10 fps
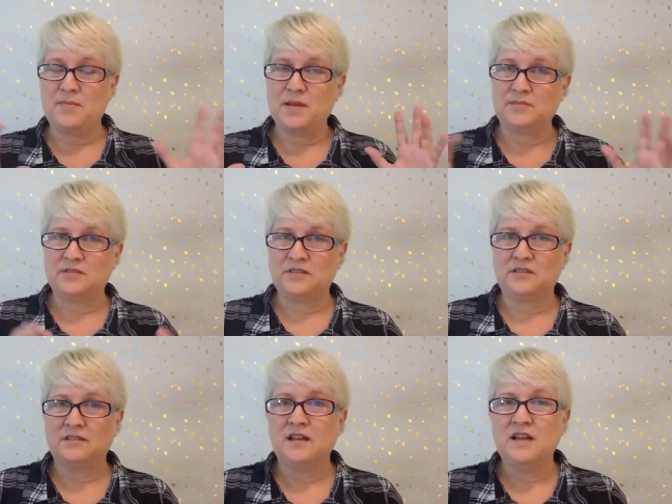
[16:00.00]
be able
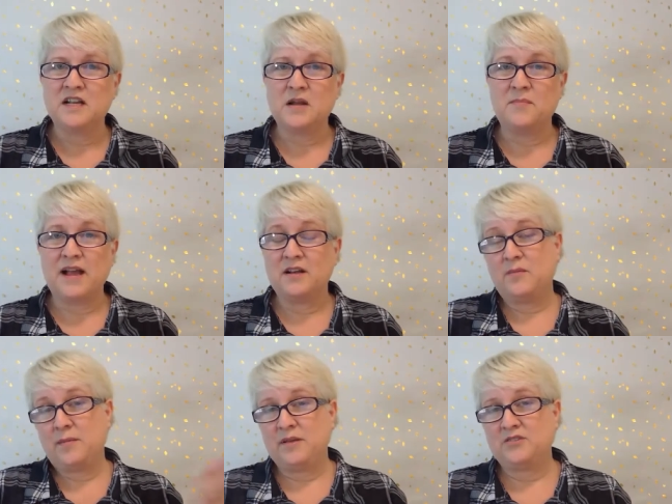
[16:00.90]
to combine or
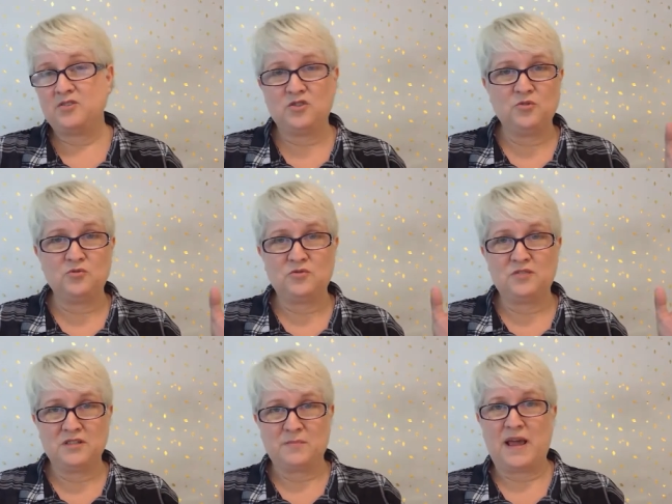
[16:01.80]
maybe I'll just use
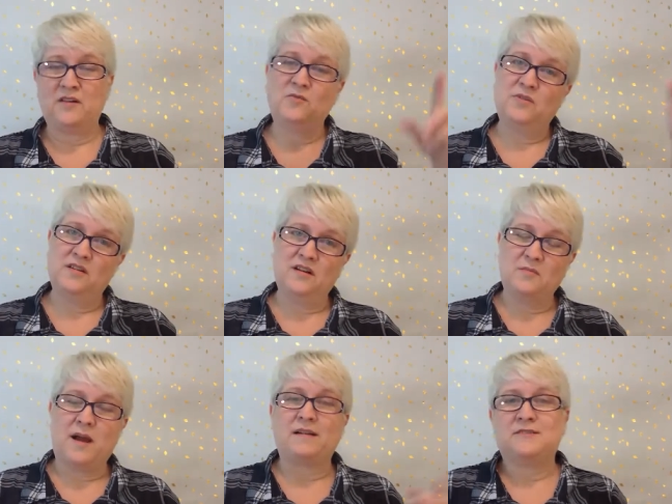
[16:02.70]
this pattern with another
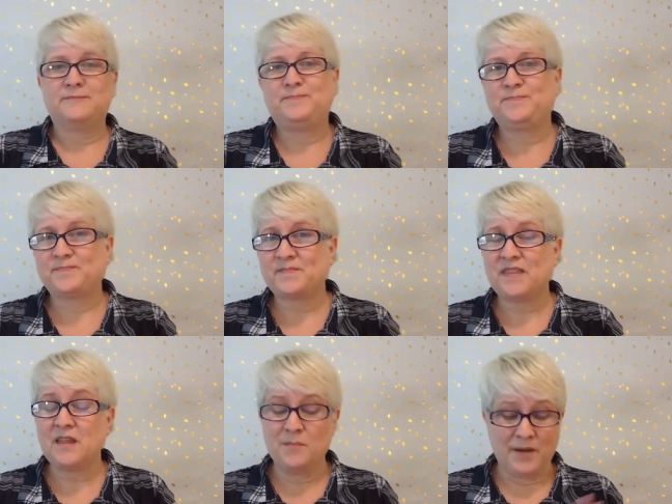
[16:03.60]
box.
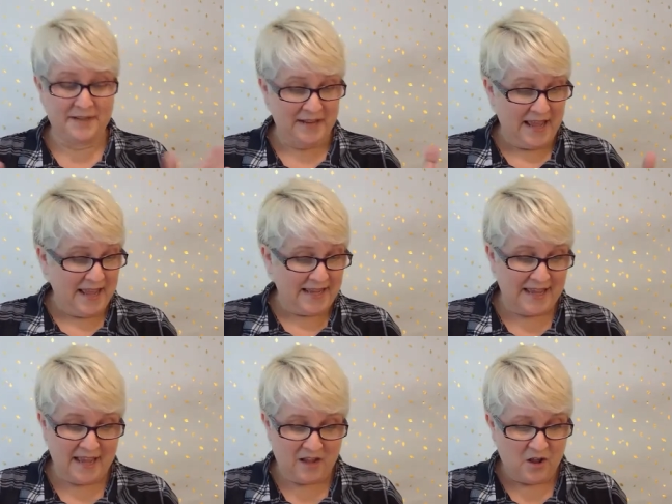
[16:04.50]
But
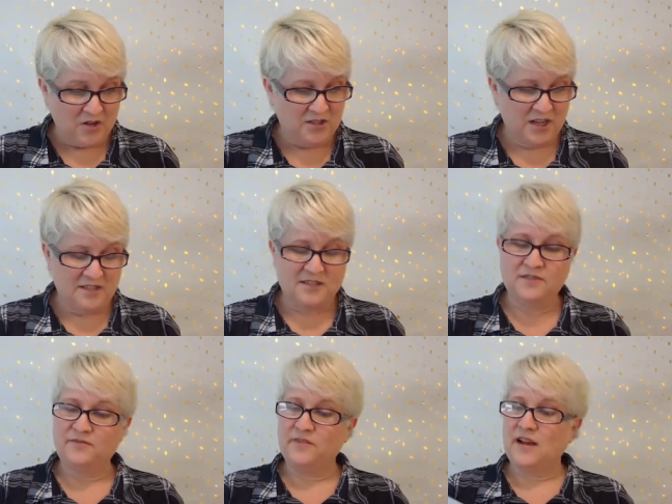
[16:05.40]
yeah, tons
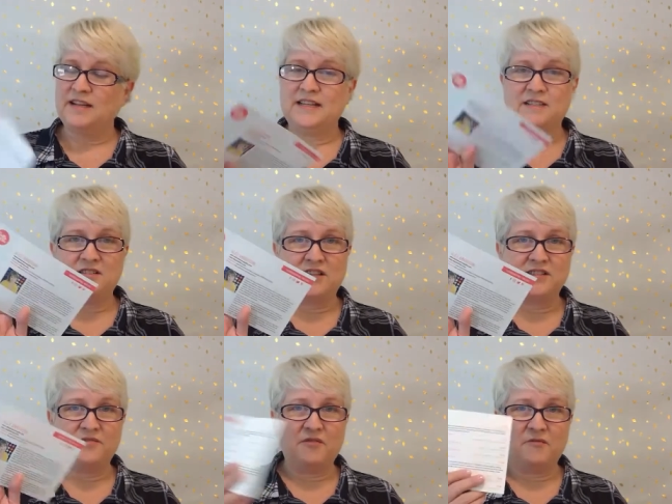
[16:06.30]
of ideas,
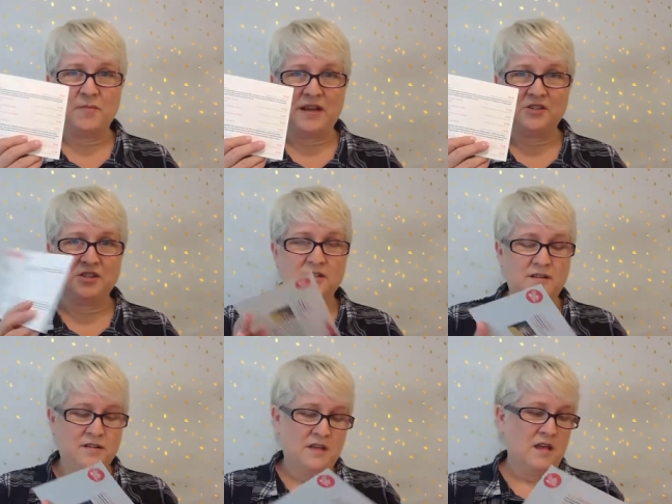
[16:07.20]
tons of information.
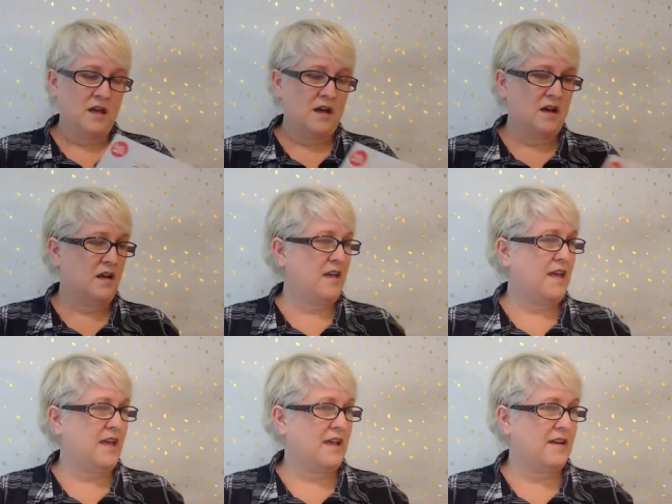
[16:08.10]

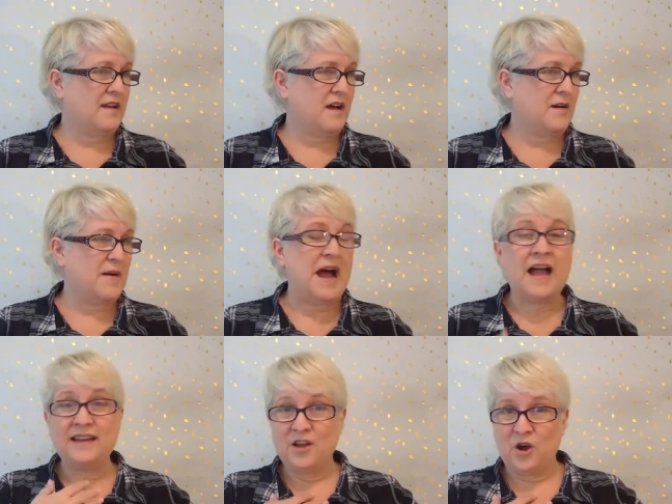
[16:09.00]
And um,
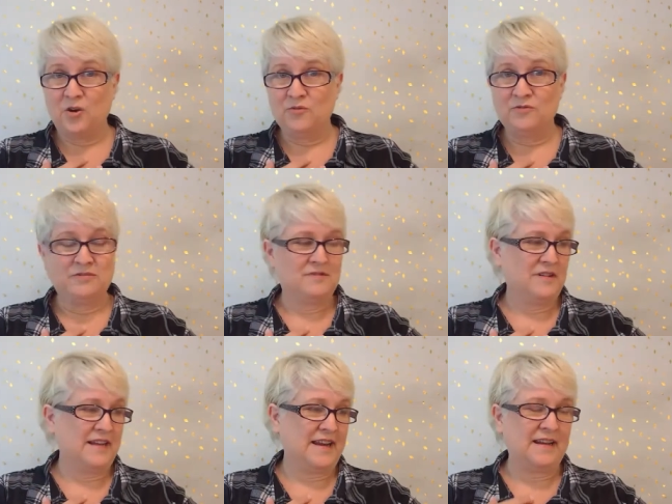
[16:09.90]
I know,
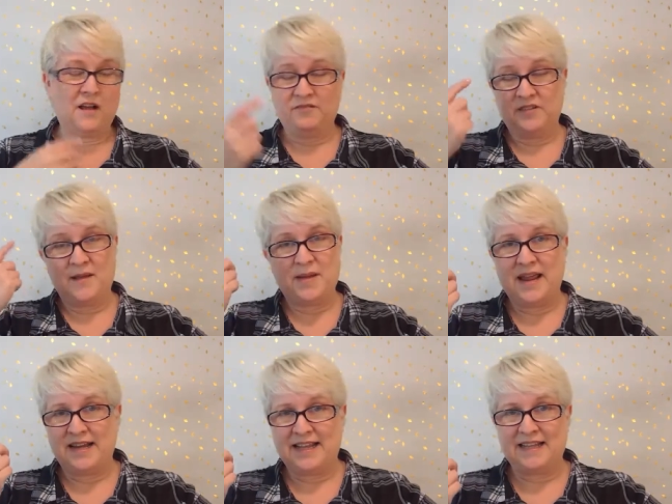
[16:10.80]
again, off the top of my
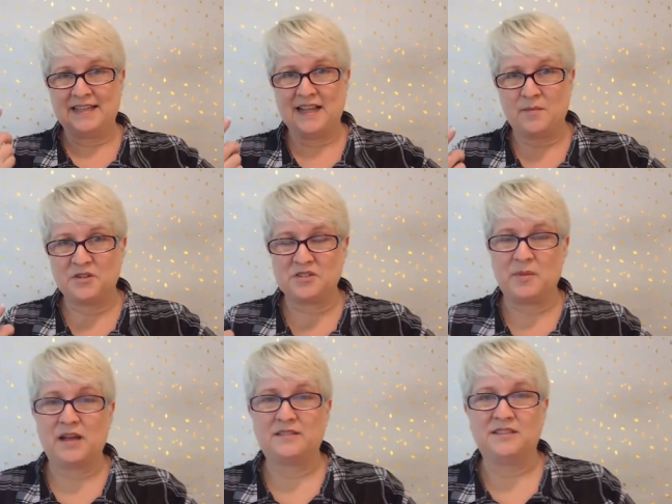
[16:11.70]
head, I can't think how much the
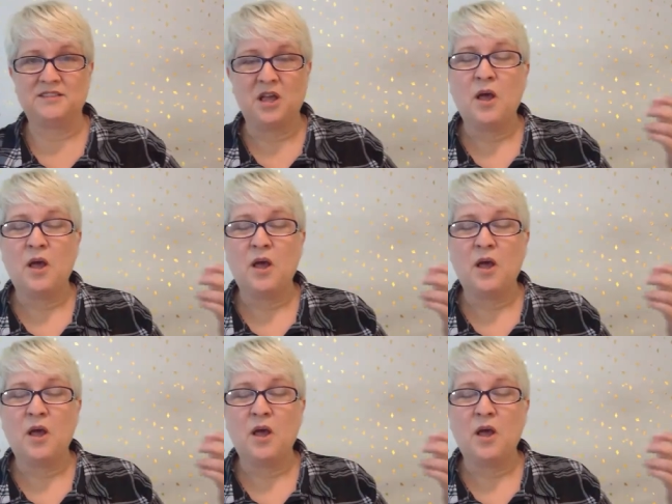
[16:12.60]
box is,